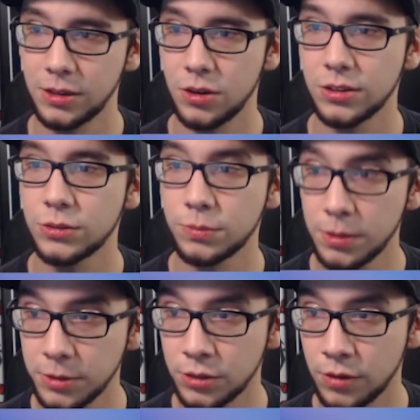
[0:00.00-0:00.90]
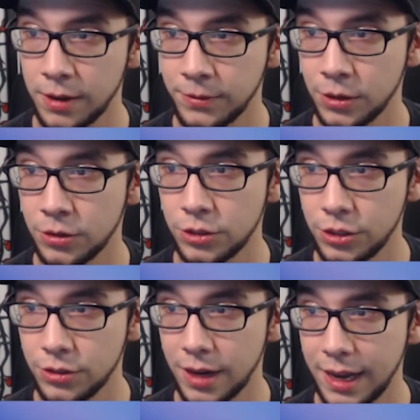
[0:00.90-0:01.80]
cards from your graveyard to
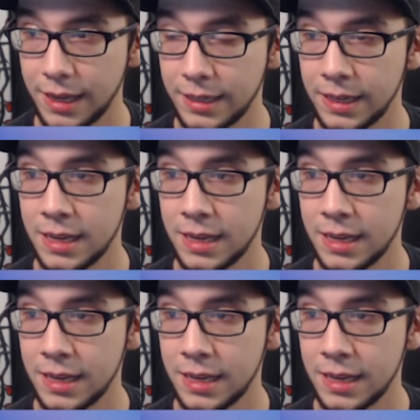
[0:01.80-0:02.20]
your hand.